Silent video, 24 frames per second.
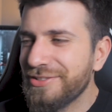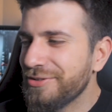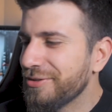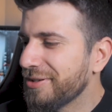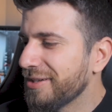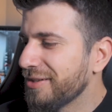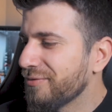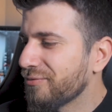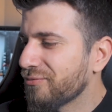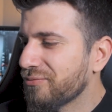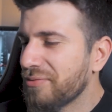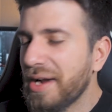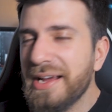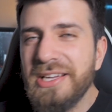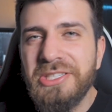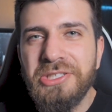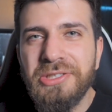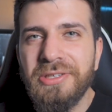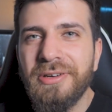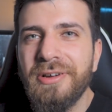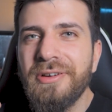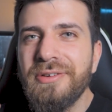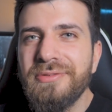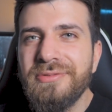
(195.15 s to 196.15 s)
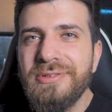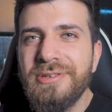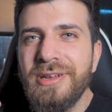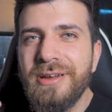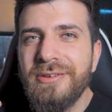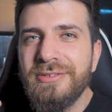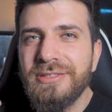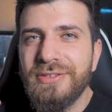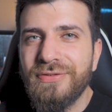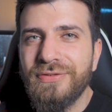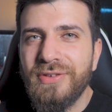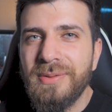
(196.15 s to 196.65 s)
You can write your own
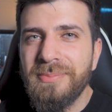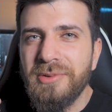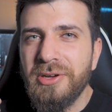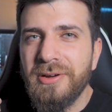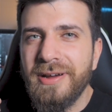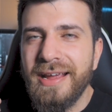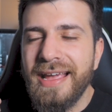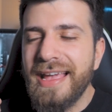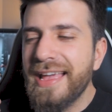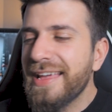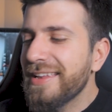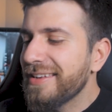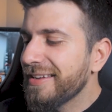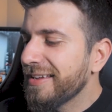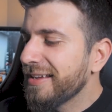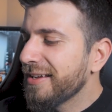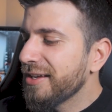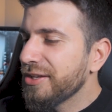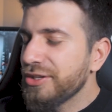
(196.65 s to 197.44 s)
notes from your head